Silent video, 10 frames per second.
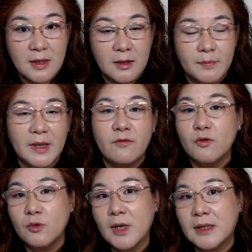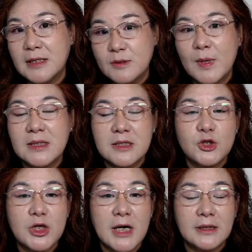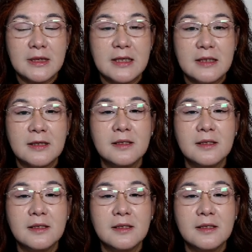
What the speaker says: But if you look at this Bazi chart here,